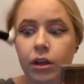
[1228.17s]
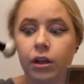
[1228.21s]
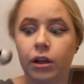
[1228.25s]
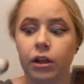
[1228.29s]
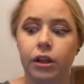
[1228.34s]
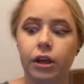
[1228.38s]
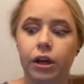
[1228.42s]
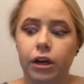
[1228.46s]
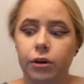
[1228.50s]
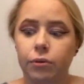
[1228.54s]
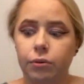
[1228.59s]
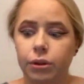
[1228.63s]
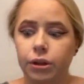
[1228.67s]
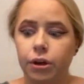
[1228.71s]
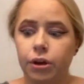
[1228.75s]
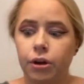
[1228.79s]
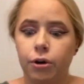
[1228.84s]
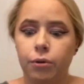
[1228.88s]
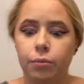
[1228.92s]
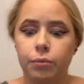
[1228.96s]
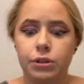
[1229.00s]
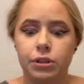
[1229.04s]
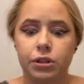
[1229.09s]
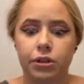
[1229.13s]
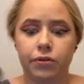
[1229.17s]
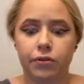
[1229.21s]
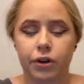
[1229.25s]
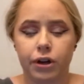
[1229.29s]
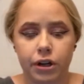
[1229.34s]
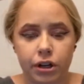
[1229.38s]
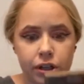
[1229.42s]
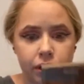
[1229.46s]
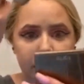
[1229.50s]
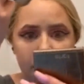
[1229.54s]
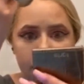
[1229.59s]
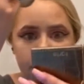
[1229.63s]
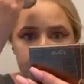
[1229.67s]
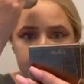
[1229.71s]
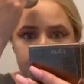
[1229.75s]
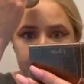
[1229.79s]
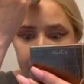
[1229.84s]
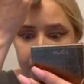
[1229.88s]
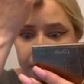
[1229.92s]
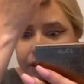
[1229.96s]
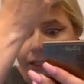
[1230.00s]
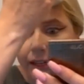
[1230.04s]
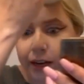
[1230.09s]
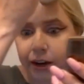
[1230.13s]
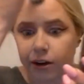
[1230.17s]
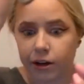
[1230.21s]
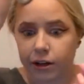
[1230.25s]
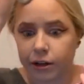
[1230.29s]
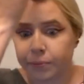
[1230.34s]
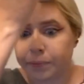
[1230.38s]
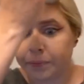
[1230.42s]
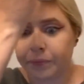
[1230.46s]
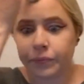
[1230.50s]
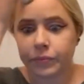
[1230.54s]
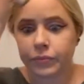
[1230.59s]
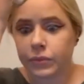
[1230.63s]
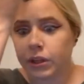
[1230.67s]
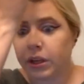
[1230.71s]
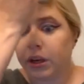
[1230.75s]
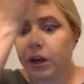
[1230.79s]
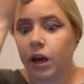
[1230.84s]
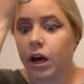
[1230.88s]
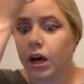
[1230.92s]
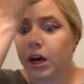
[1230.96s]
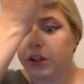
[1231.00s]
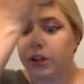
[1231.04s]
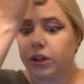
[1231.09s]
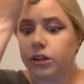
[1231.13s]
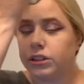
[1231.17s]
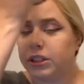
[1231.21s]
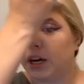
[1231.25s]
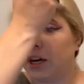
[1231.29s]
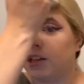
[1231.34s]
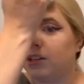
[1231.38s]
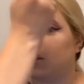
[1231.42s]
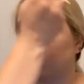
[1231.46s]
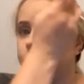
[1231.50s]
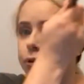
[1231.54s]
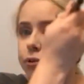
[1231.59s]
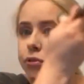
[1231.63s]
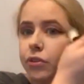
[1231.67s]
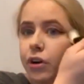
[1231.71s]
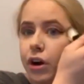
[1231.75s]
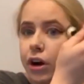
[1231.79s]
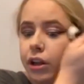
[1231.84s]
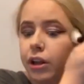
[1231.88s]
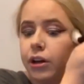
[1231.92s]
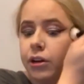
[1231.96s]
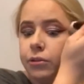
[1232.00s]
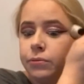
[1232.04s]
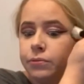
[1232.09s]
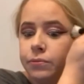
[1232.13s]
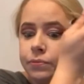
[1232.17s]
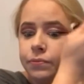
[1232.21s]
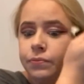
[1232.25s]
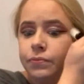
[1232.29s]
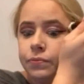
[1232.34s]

Later, when the home was converted into a sanitarium, other deaths would follow.